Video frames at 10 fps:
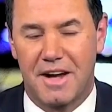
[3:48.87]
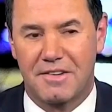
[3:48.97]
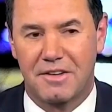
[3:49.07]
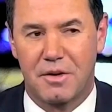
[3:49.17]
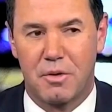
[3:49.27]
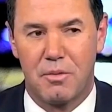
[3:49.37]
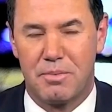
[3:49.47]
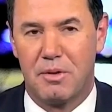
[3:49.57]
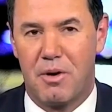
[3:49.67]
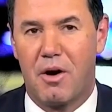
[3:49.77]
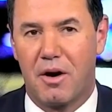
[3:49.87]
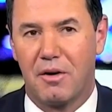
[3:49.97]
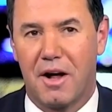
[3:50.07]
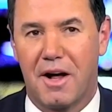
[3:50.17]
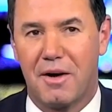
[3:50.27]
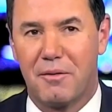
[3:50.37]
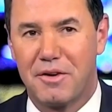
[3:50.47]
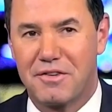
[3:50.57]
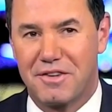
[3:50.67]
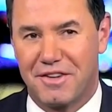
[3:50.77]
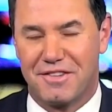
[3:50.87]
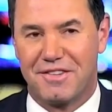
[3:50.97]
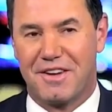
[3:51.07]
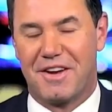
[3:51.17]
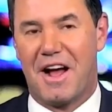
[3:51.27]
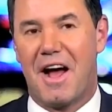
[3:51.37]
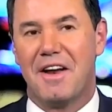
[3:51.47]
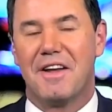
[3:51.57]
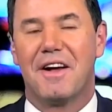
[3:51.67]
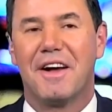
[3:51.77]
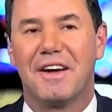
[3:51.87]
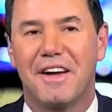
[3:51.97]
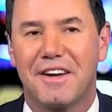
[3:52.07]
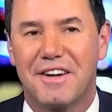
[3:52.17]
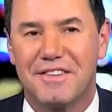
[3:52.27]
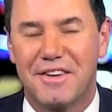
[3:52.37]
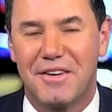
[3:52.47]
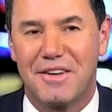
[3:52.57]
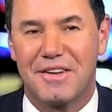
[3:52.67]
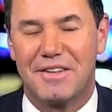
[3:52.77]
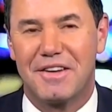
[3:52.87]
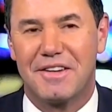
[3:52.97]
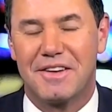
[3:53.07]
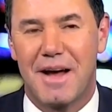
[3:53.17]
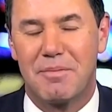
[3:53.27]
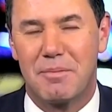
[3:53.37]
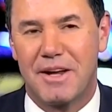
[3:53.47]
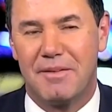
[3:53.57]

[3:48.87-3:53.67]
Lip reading: actually quote Bill Maher, which is odd considering the topic.